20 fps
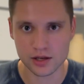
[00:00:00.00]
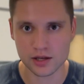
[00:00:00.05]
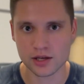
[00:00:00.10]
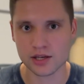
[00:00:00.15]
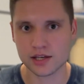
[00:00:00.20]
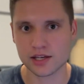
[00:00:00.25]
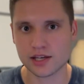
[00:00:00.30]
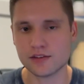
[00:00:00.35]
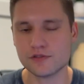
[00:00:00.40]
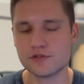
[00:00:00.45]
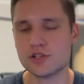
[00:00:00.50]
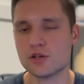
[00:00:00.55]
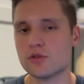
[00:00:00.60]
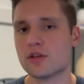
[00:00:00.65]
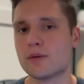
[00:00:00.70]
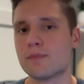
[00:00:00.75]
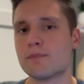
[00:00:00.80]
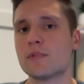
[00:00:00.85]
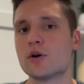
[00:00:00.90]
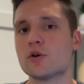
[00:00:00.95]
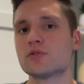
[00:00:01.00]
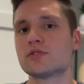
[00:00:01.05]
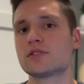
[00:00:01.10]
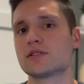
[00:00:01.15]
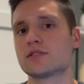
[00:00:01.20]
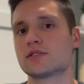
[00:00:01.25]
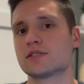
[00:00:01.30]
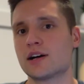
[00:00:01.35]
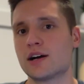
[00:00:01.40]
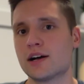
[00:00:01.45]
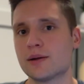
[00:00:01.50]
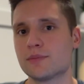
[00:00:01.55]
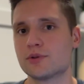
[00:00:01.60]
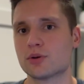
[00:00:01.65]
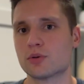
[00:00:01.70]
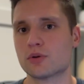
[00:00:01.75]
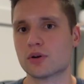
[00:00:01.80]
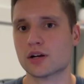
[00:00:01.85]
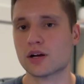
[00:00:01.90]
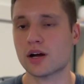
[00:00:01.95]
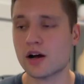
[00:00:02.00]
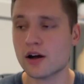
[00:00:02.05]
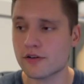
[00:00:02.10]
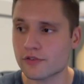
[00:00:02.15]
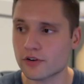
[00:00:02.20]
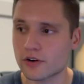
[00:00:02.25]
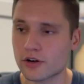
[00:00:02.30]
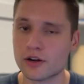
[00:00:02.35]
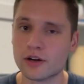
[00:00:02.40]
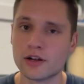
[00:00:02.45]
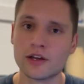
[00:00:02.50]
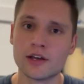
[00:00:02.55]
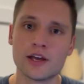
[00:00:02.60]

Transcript: gives you the most time to recover